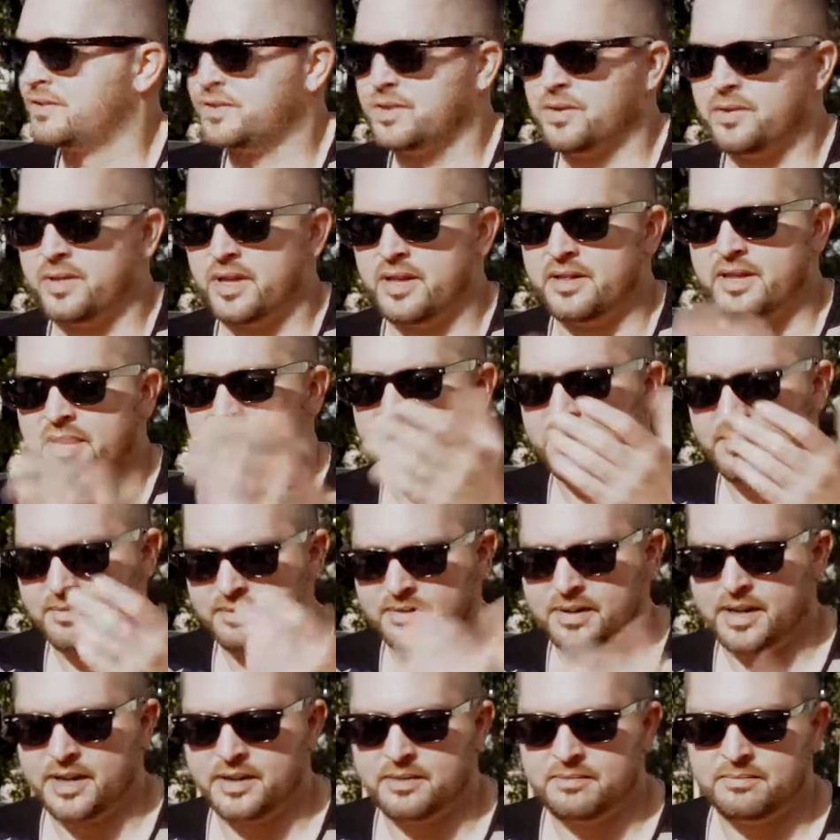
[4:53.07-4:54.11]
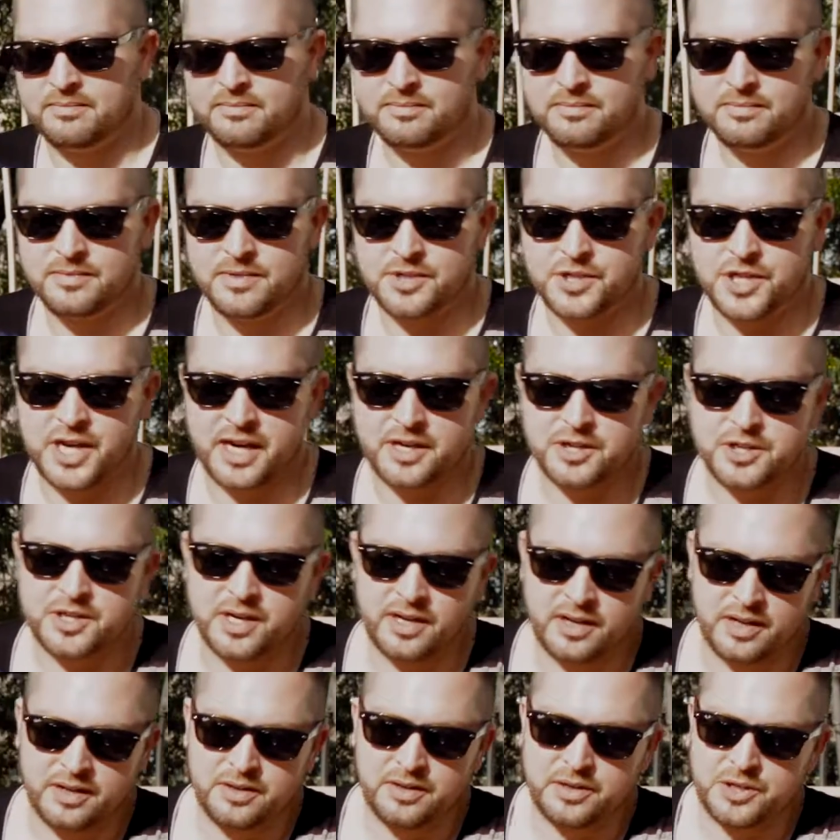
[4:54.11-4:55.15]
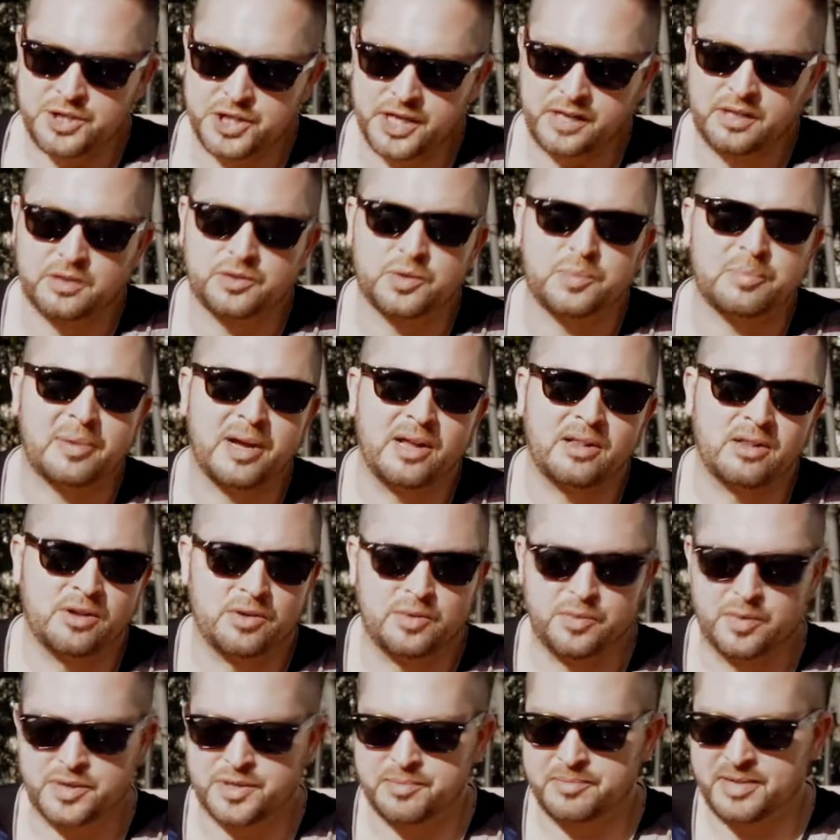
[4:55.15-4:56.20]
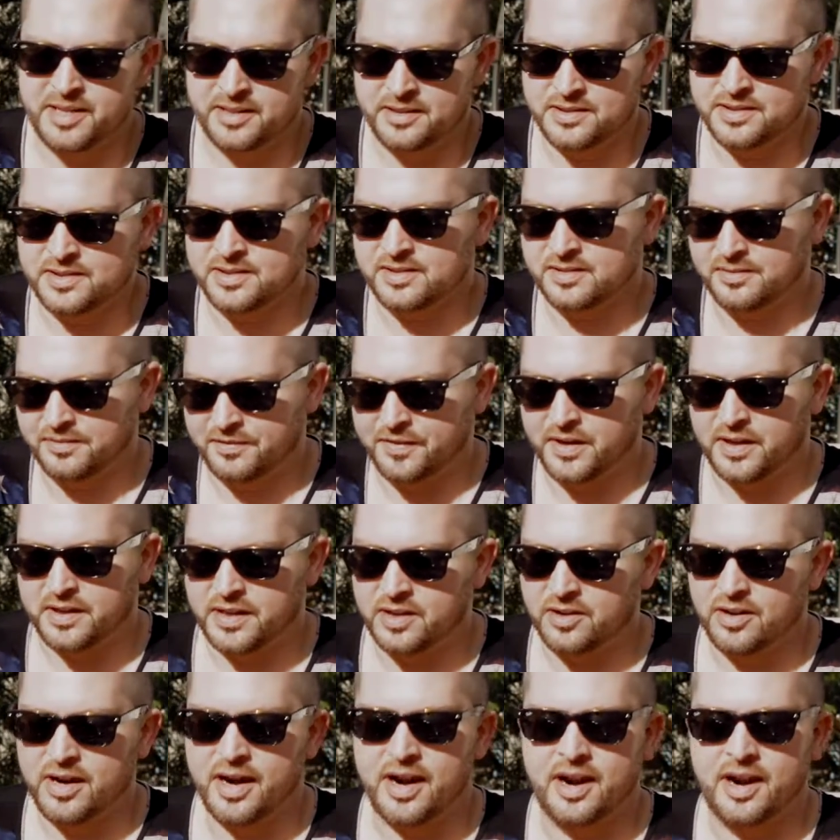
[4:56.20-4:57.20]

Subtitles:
So then they changed it into Chinga Tu Pelo, which means fuck your